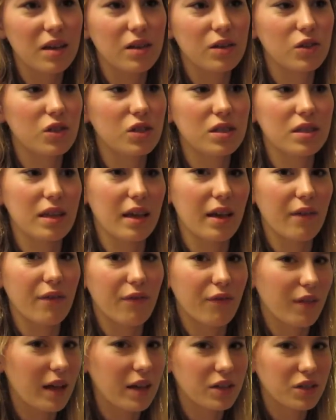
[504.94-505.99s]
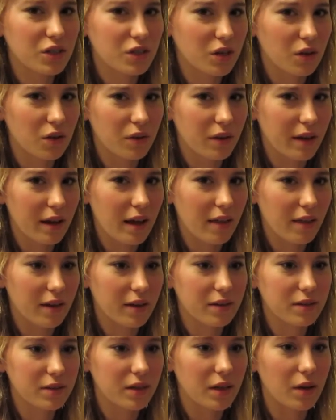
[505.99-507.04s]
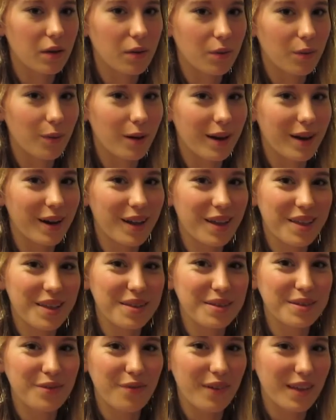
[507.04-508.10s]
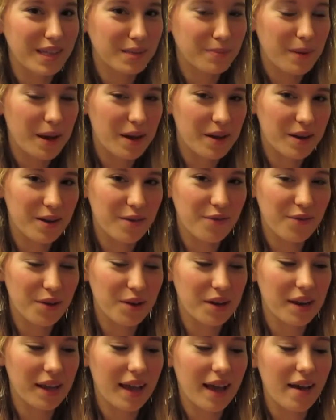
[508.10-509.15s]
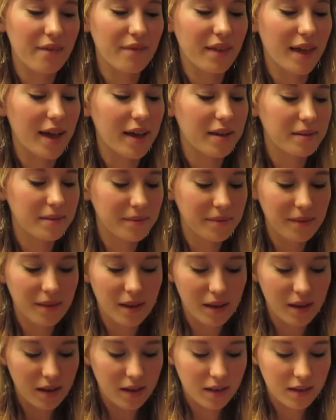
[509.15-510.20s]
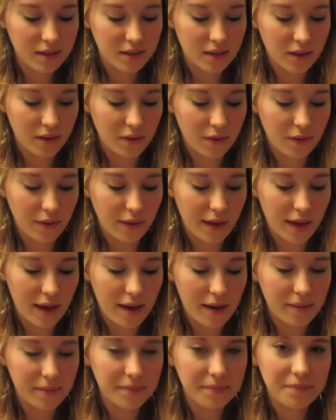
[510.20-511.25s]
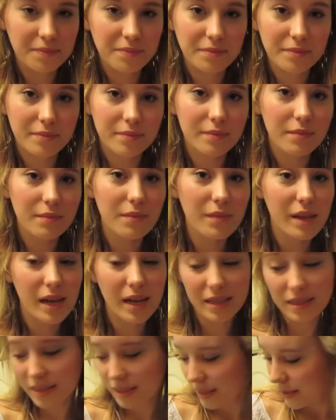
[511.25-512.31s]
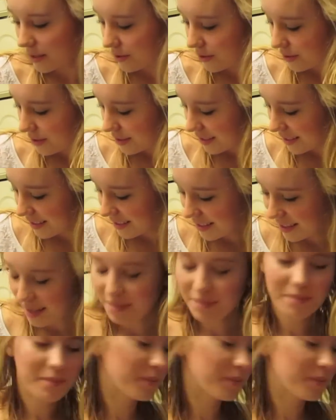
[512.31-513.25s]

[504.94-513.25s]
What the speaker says: just like a flesh tone color, so why not use face powder if you already have that? So yeah, that's an interesting tip.